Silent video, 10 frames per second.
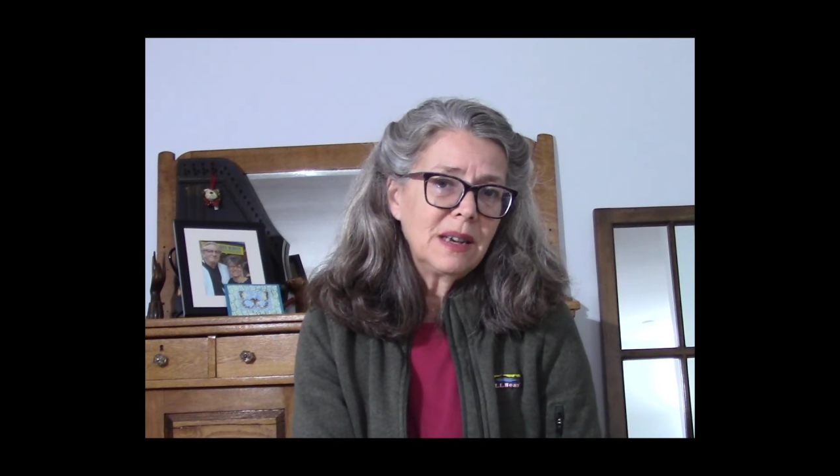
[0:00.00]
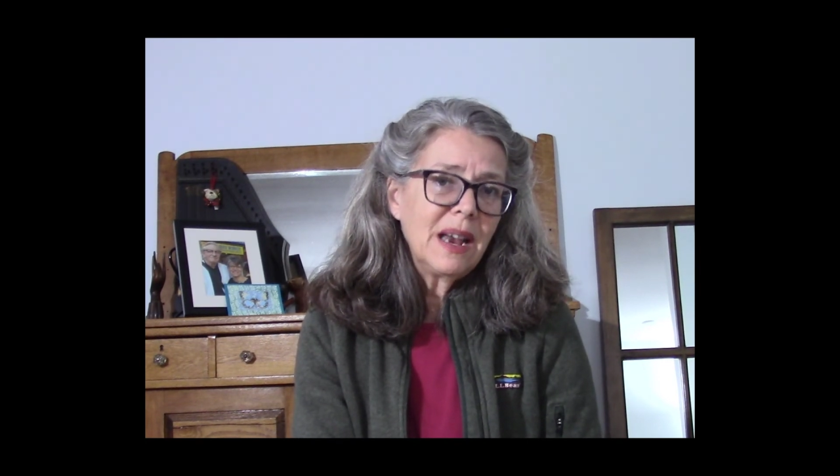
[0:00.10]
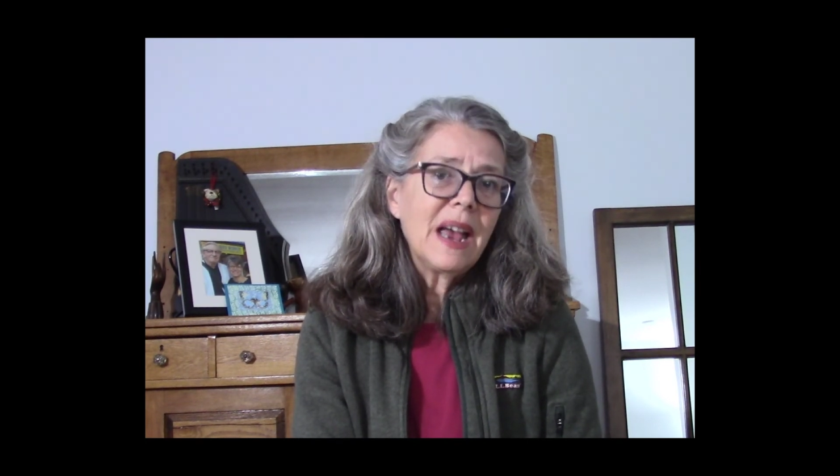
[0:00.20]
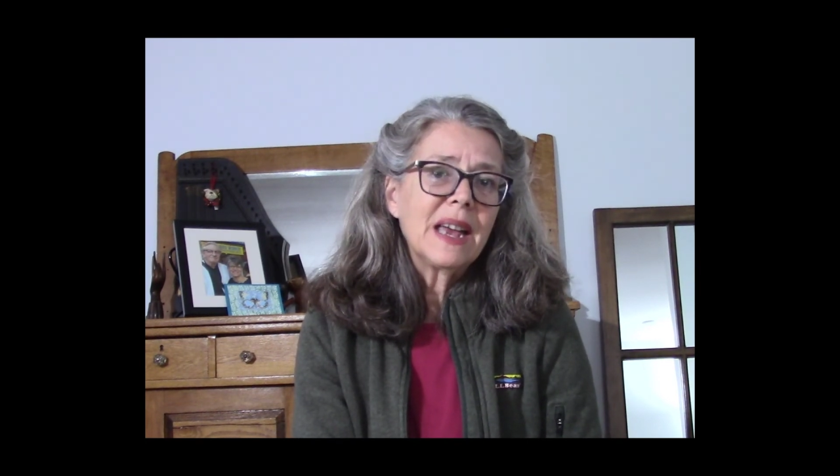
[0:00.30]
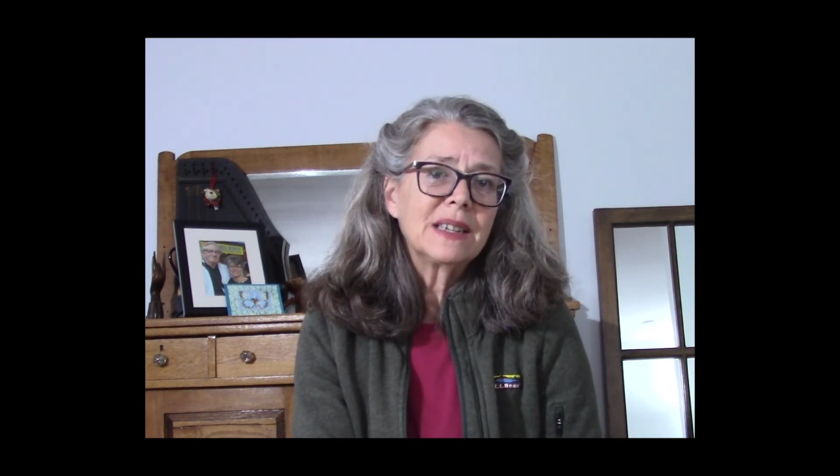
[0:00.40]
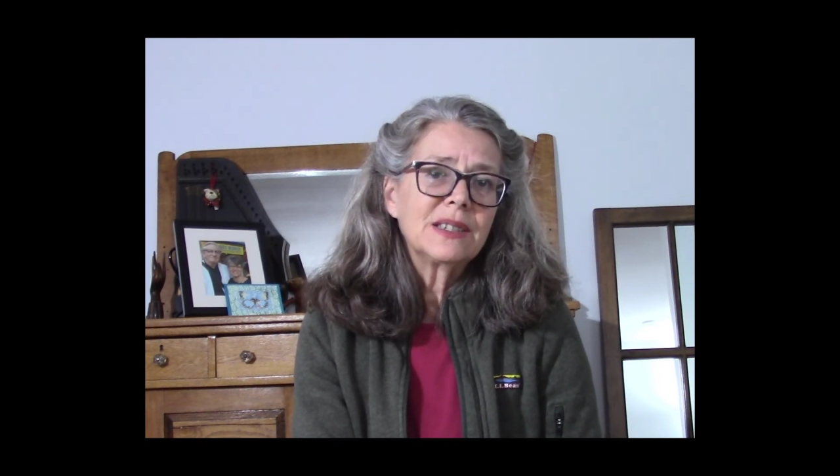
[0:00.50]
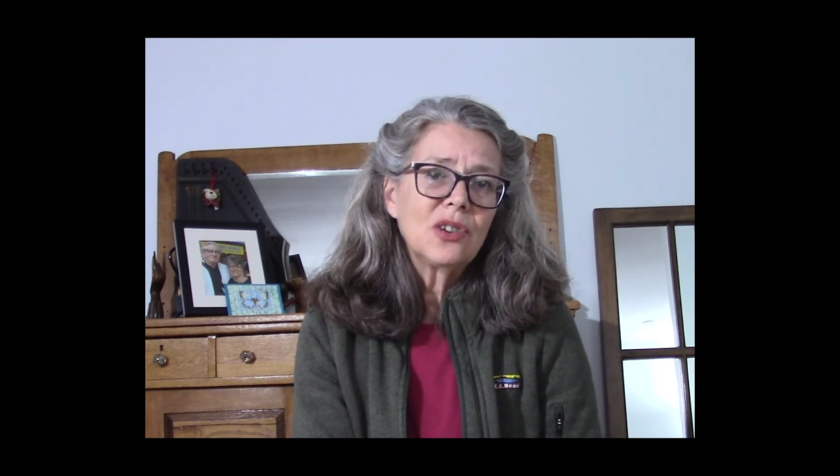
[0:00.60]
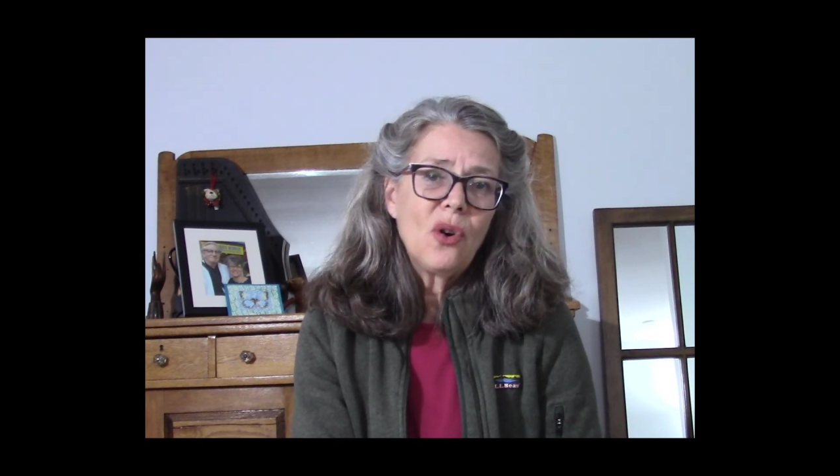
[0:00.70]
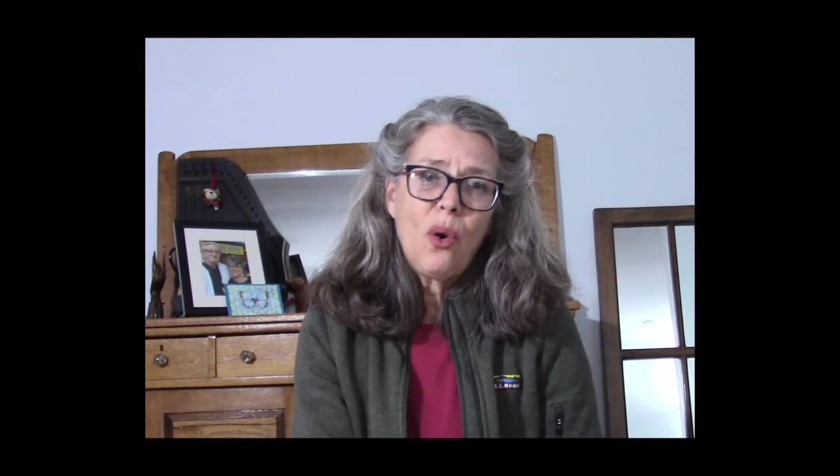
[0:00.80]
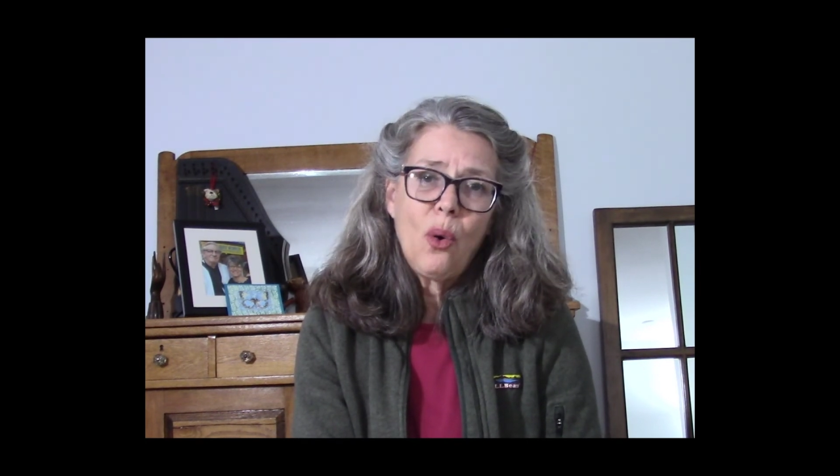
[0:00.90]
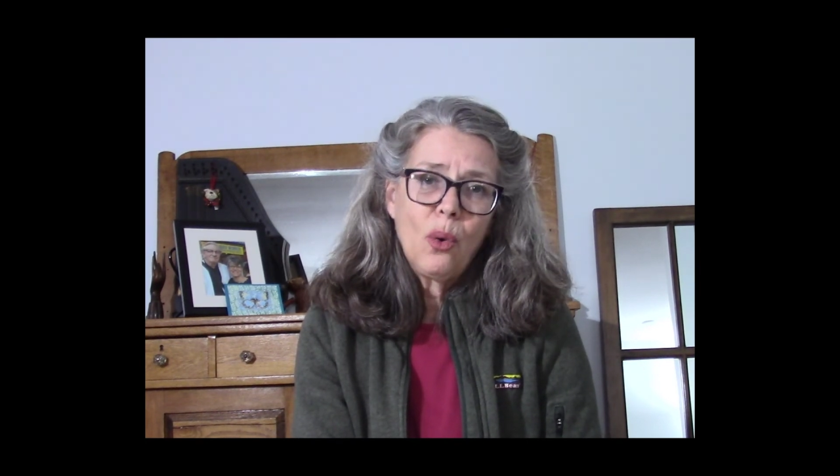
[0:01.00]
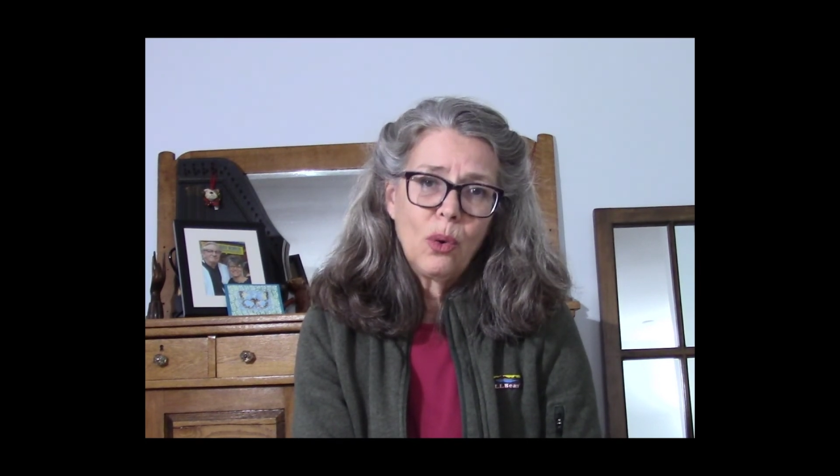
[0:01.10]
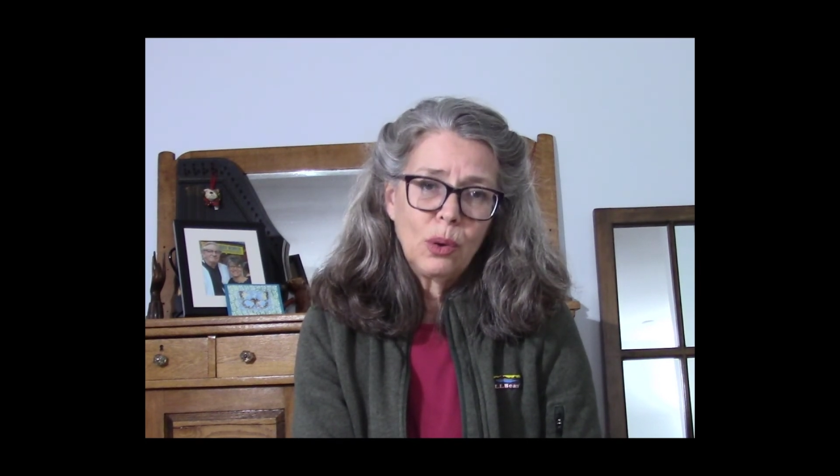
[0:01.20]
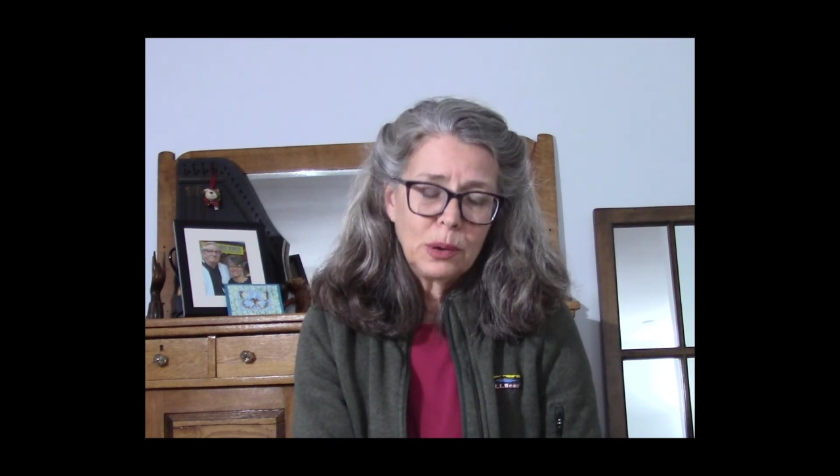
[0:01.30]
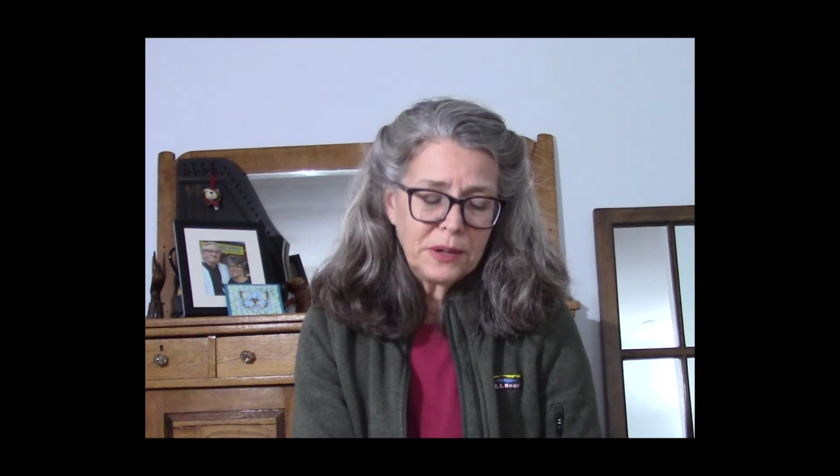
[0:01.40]
and
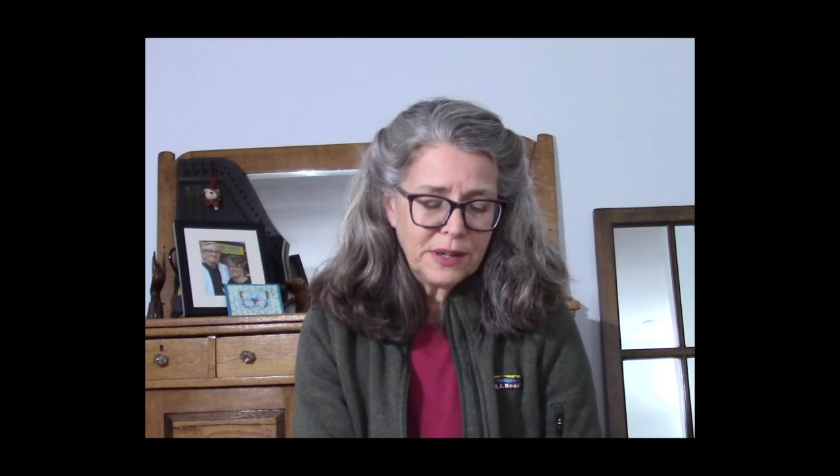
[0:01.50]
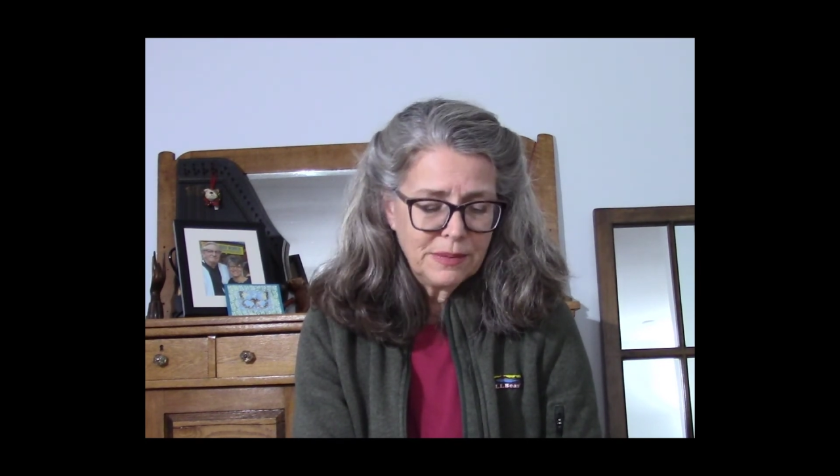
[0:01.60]
old.